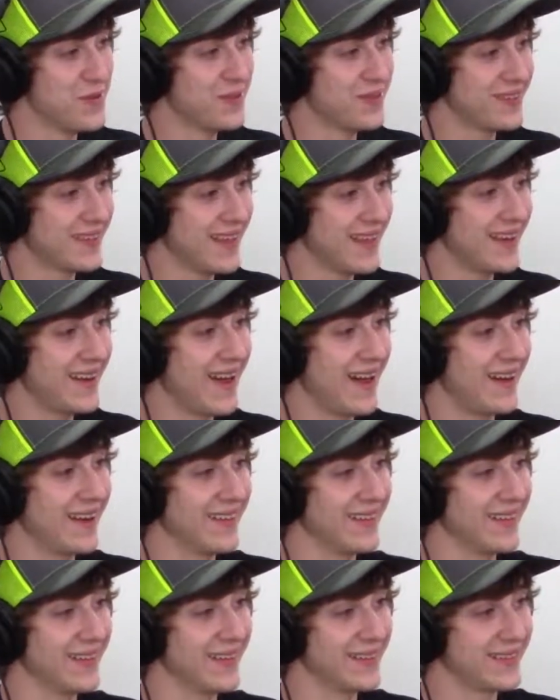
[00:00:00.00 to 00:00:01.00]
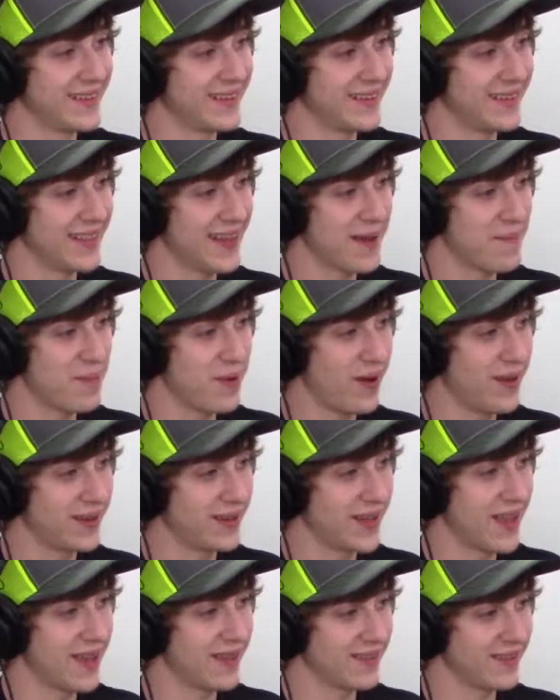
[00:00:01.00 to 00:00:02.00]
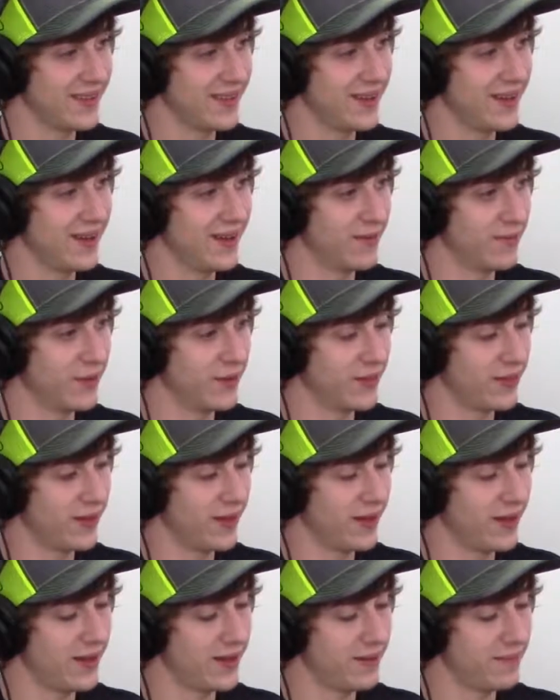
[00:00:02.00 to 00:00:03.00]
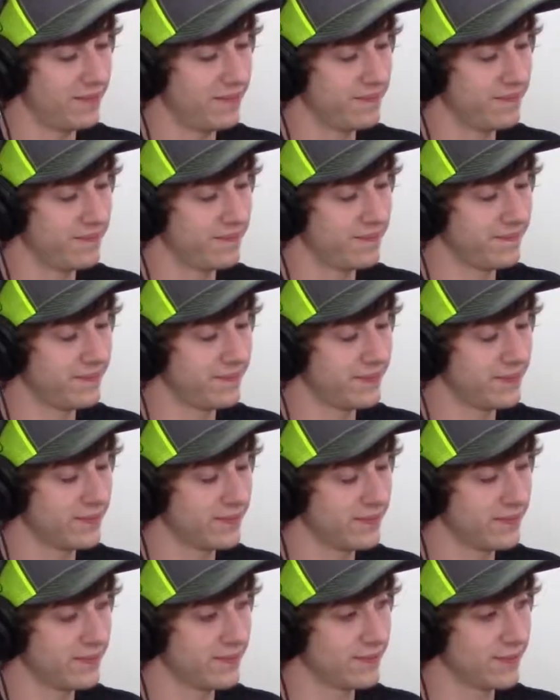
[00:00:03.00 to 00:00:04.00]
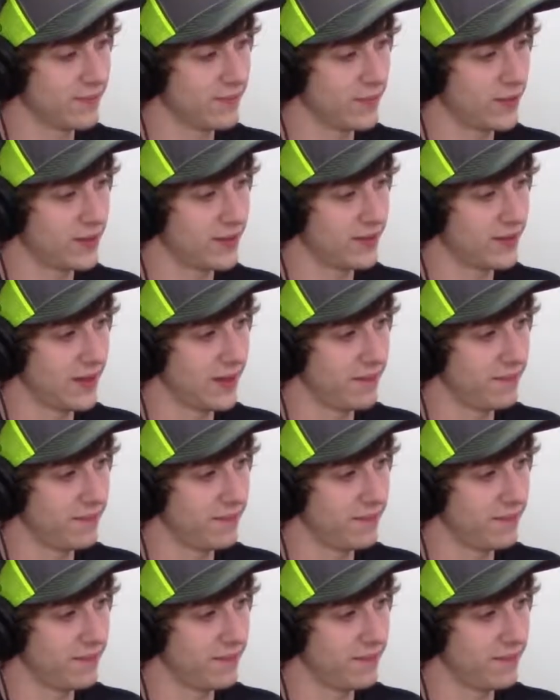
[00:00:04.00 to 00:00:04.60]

If you sit down and listen to that podcast he done with, what's his name?